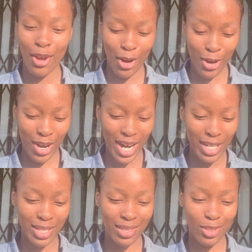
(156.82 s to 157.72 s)

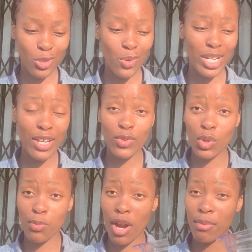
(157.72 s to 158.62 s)
Alright, new leaves
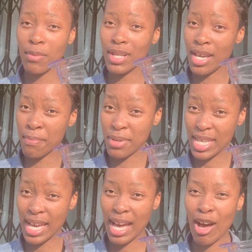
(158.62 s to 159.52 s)
will probably
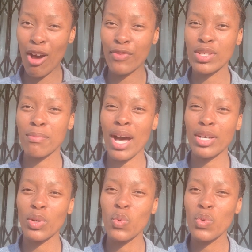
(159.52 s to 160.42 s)
appear after
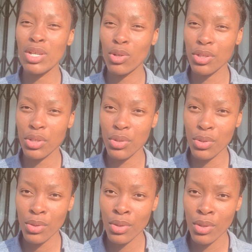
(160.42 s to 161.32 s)
about a week or two.